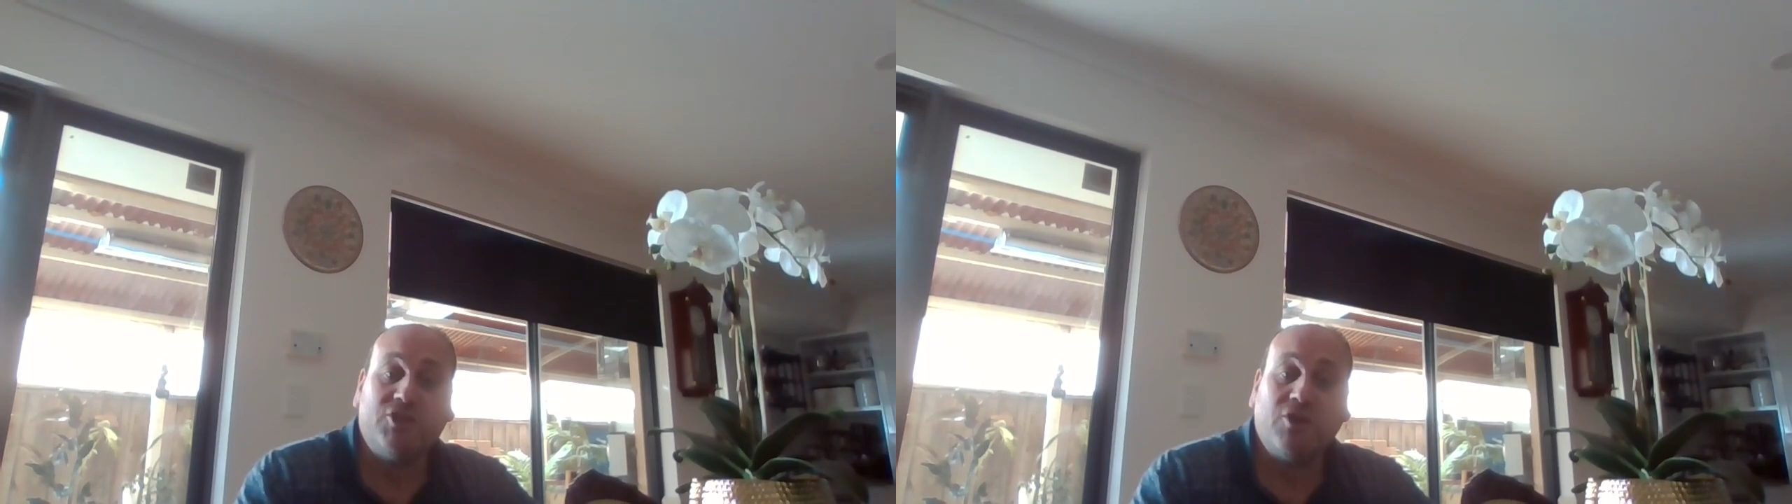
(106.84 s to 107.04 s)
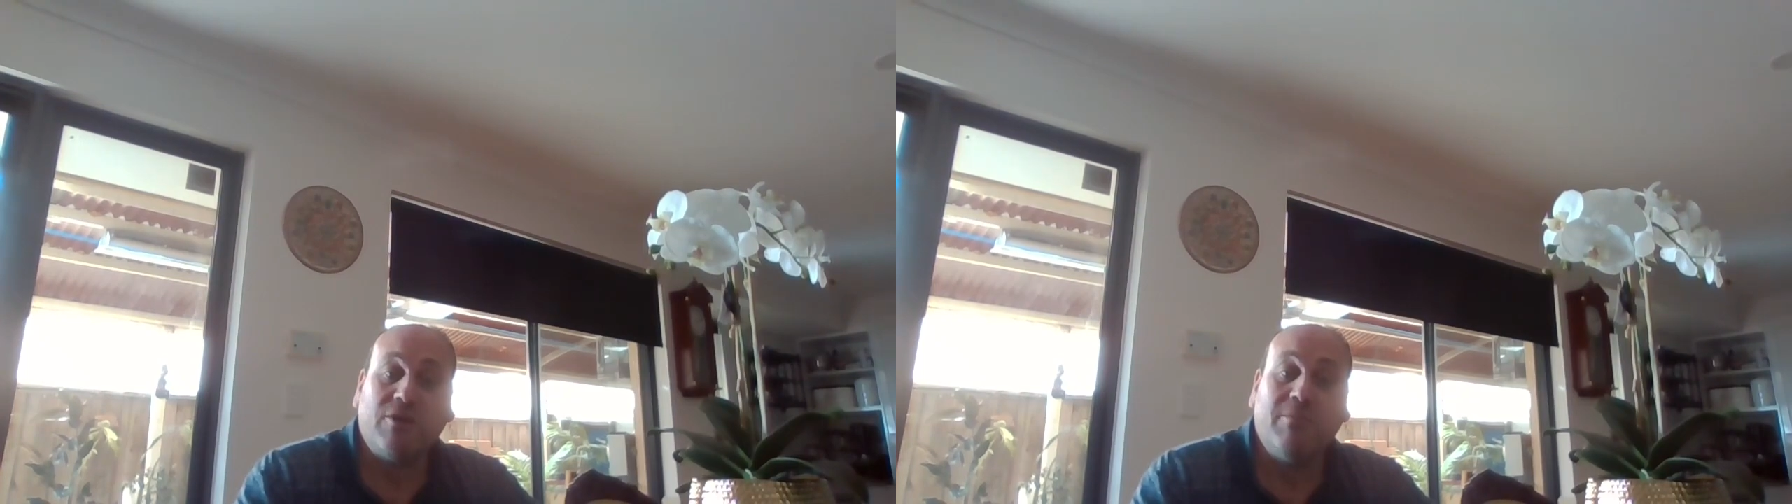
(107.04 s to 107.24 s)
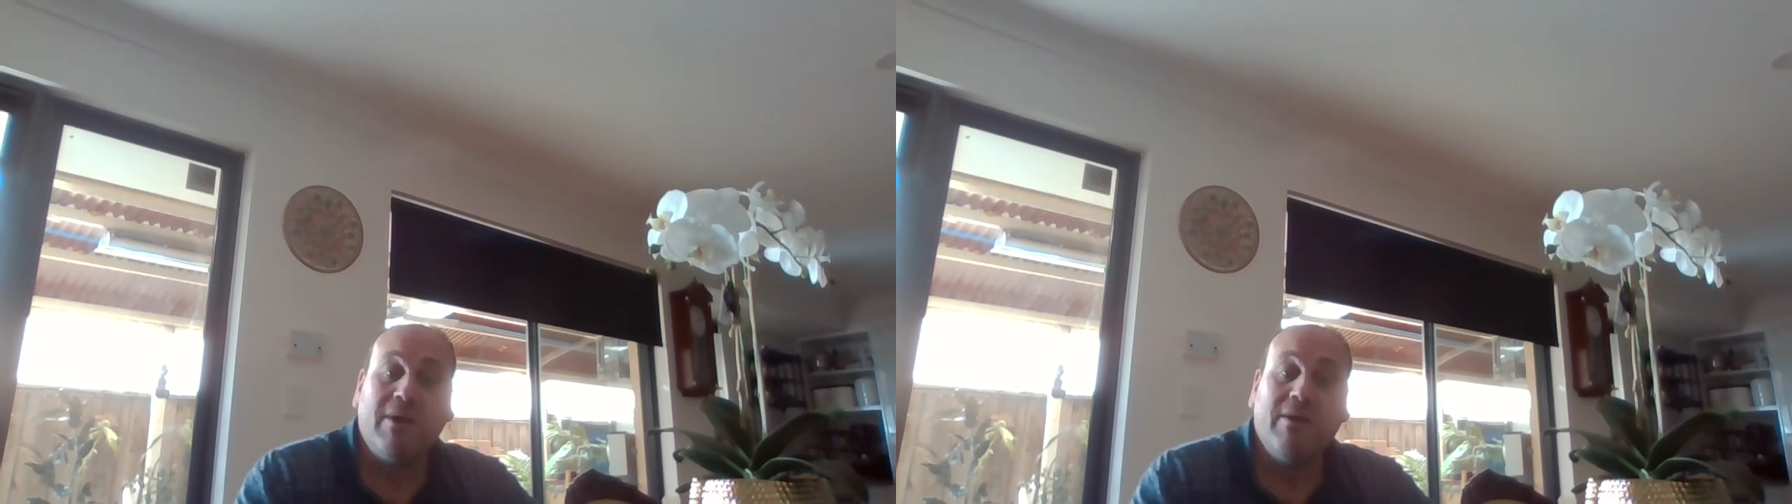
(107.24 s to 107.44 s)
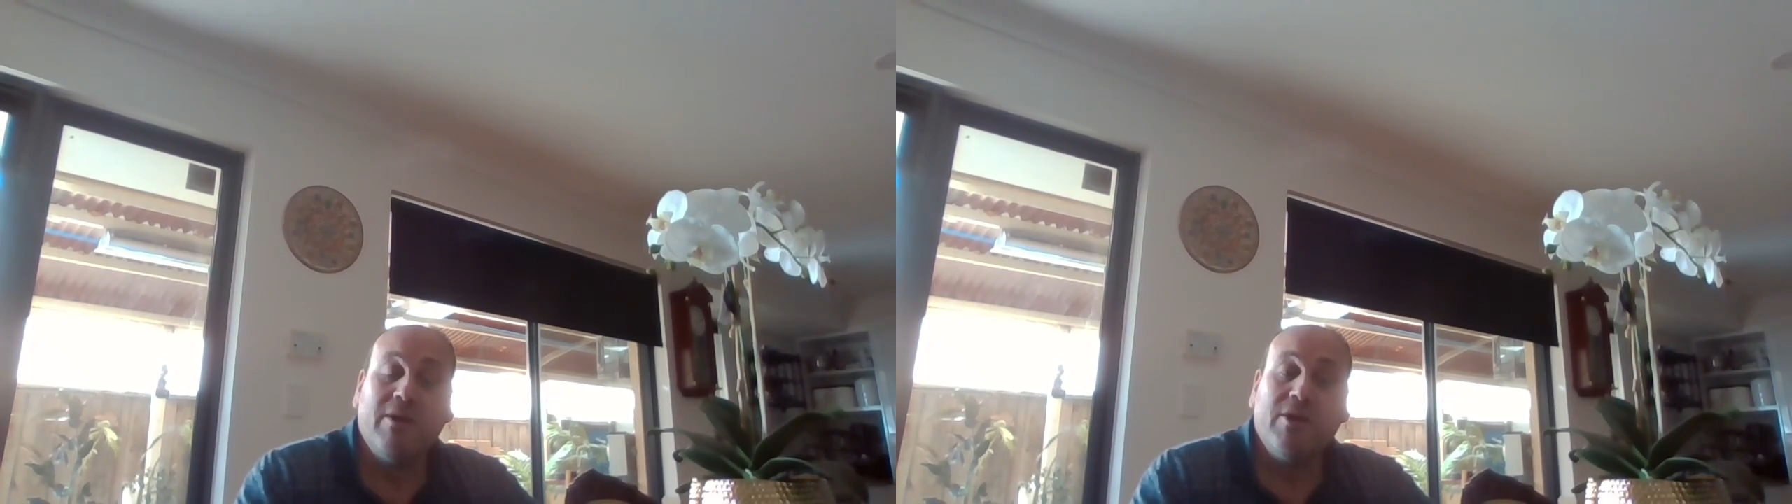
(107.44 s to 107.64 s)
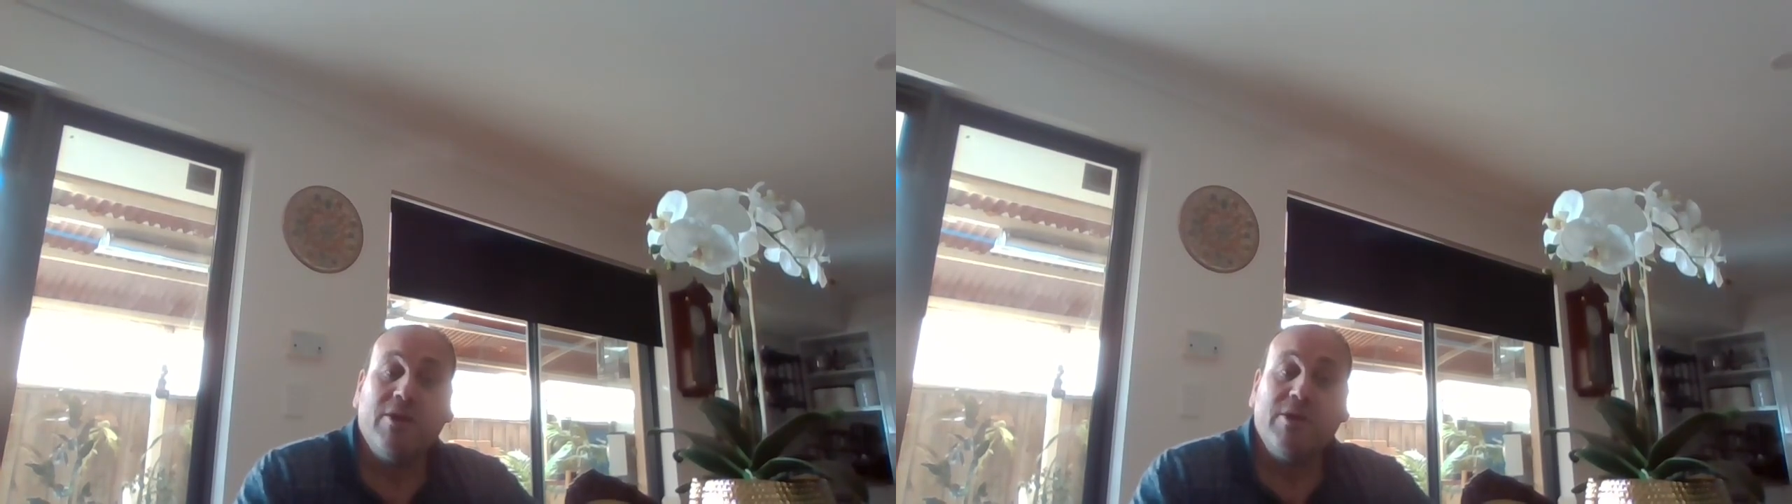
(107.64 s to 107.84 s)
job.
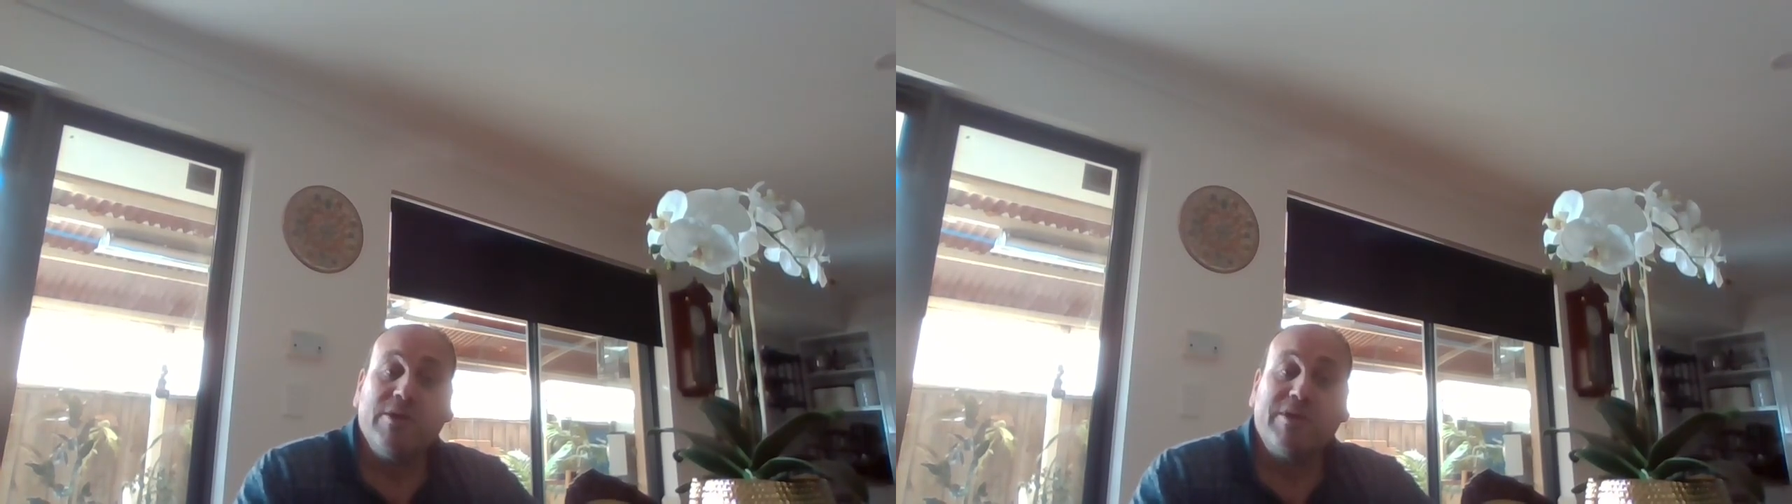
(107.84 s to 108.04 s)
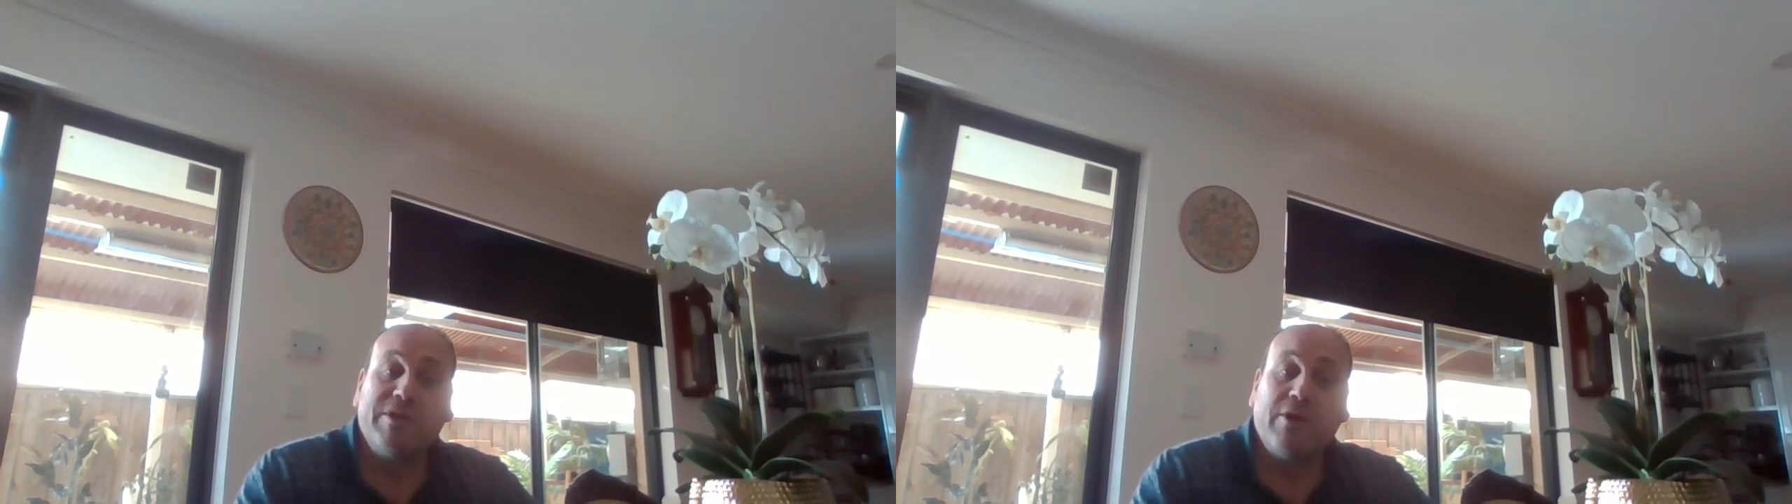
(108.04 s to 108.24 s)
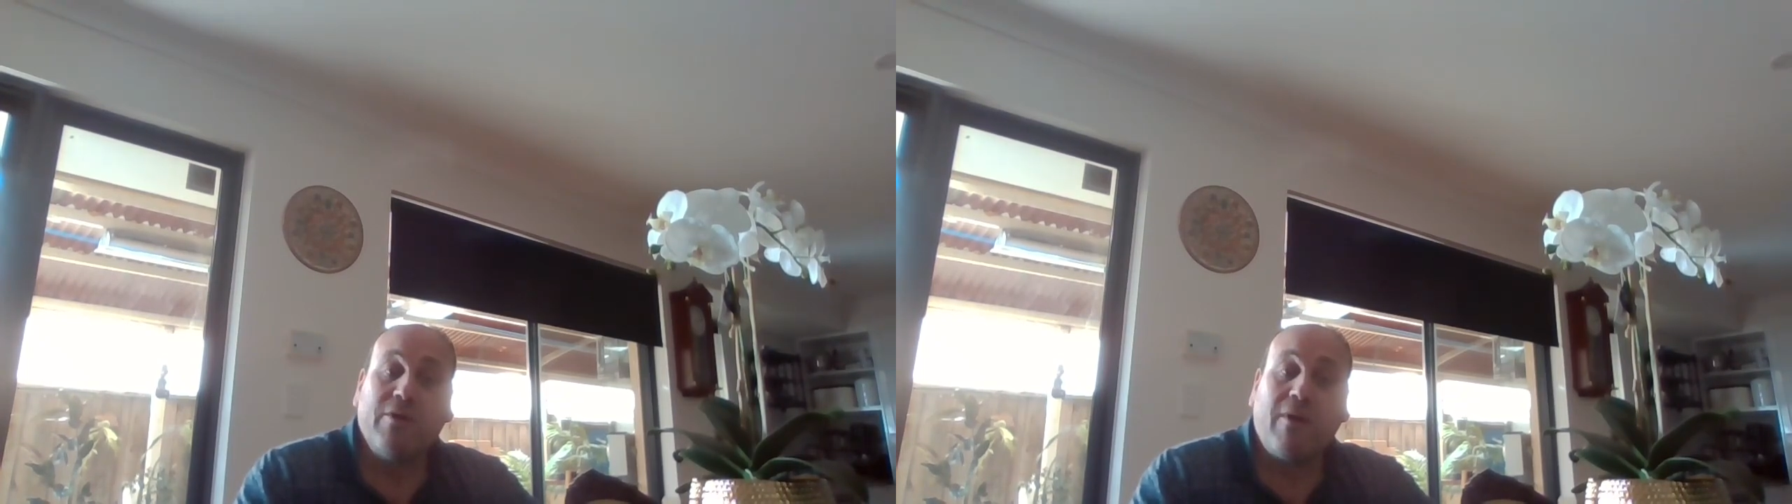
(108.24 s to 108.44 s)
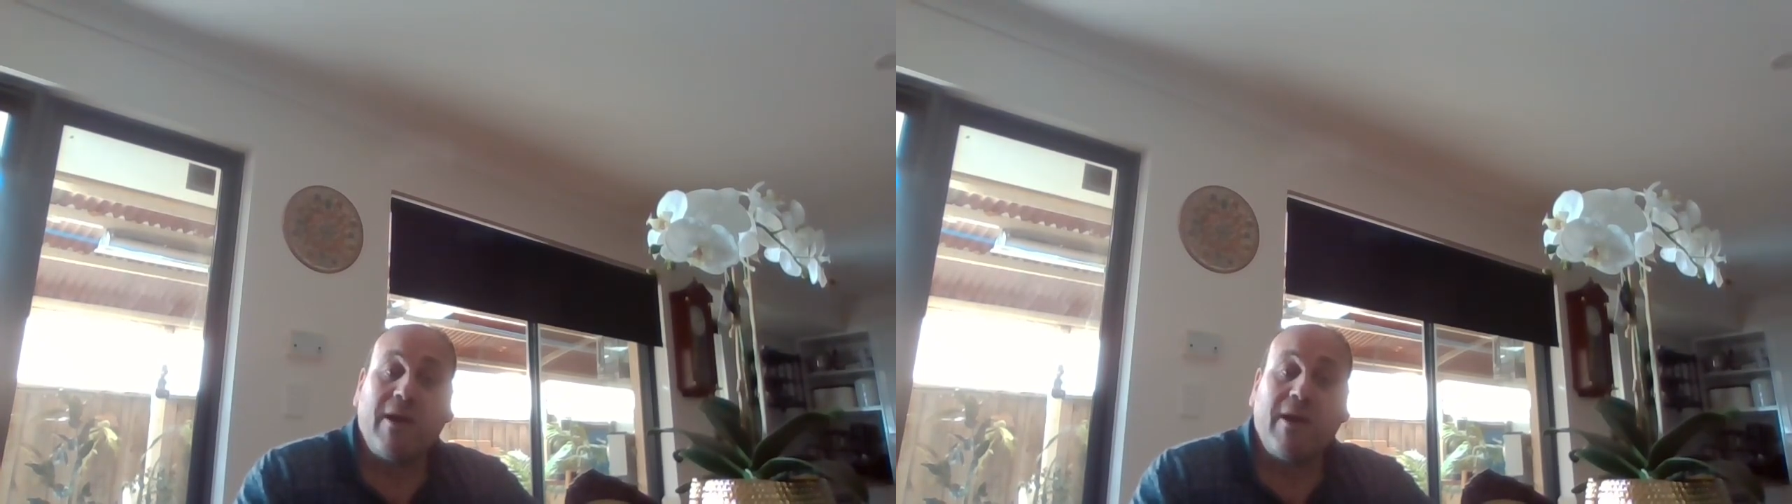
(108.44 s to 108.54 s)
So